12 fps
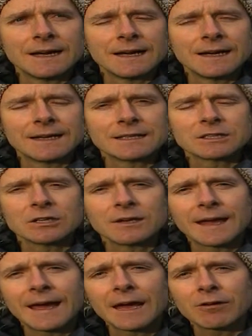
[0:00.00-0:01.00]
a
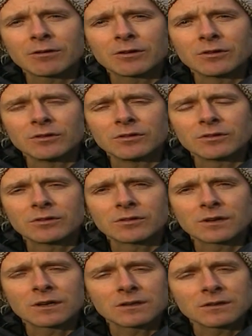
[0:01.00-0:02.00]
certain arrogance.
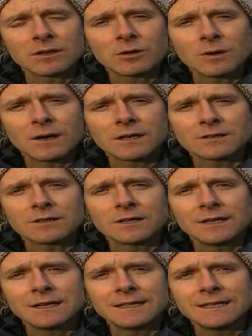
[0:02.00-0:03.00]
And I know I
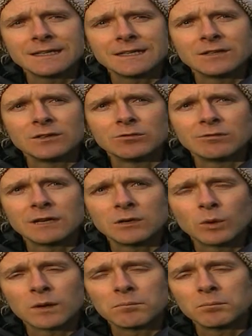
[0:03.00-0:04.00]
certainly did. You read
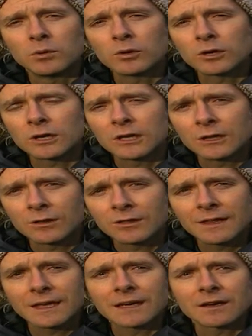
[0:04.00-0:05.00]
one book and you
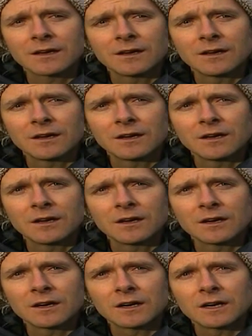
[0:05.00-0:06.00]
think,
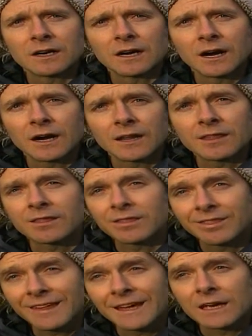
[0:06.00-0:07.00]
I
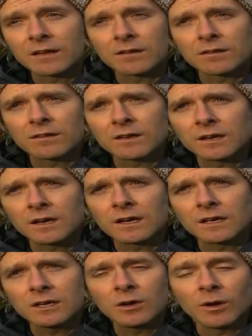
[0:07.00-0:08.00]
think that I,
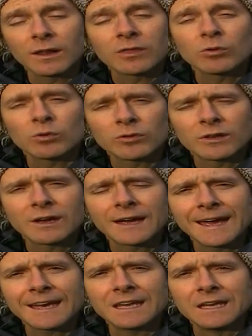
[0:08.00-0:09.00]
you know, I thought that I
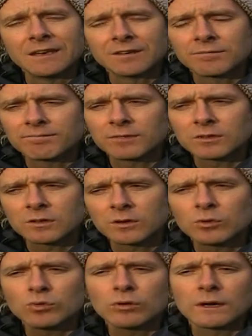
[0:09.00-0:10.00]
had it. So,
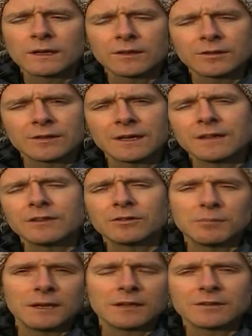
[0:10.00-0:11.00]
oh, I understand this
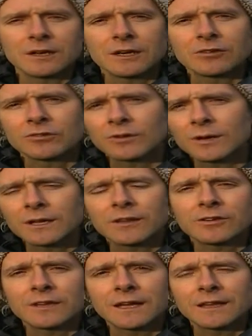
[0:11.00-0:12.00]
meditation, I
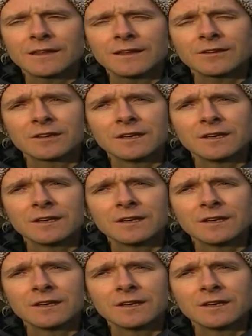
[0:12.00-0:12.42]
understand this.